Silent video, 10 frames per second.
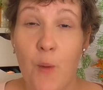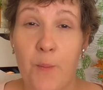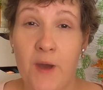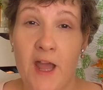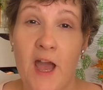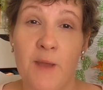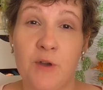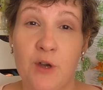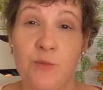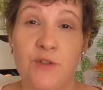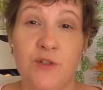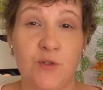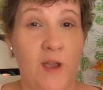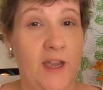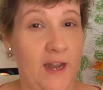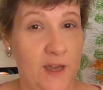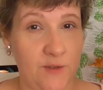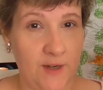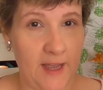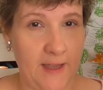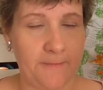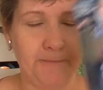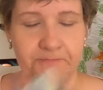but I am going to try it out today.